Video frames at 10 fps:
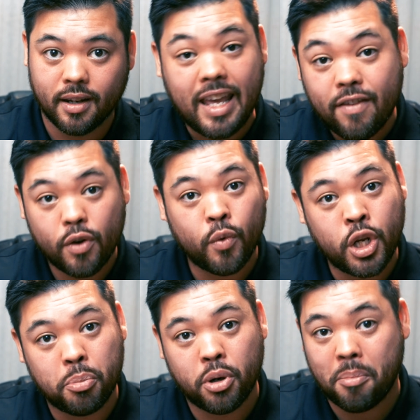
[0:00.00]
even when
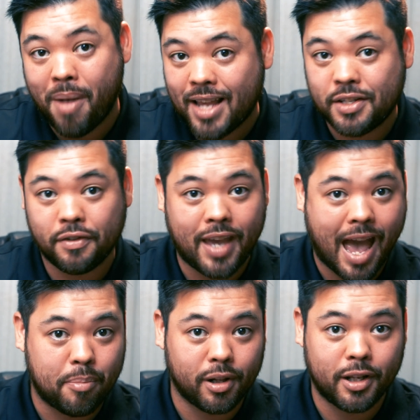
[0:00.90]
you put massive
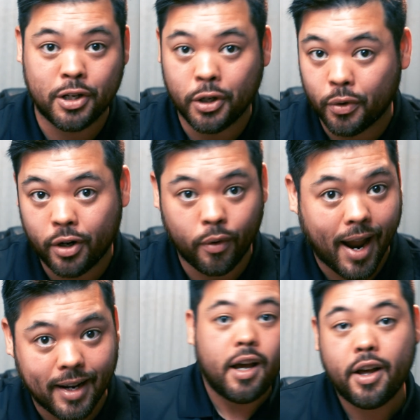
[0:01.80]
capital into doing it right.